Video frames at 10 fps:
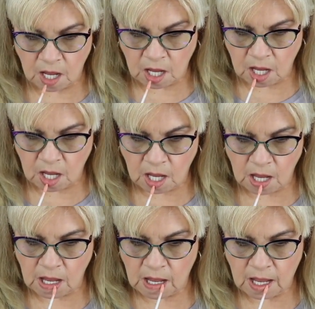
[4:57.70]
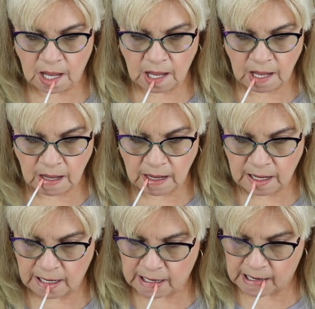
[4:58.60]

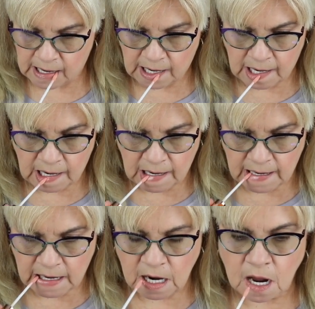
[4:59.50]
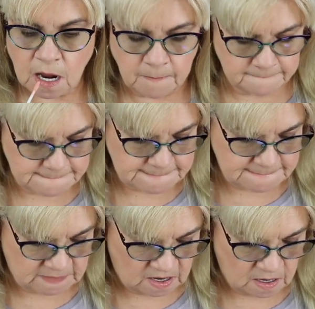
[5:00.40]

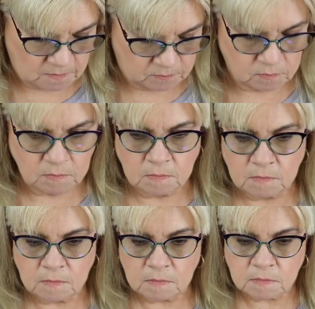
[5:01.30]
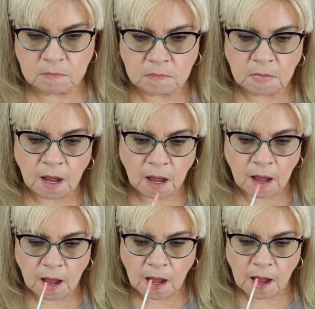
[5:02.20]

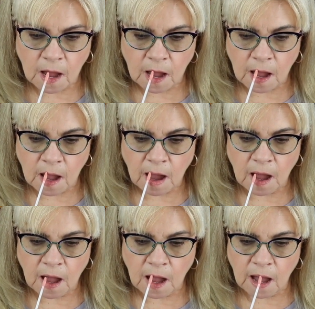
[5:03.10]
Nothing is said.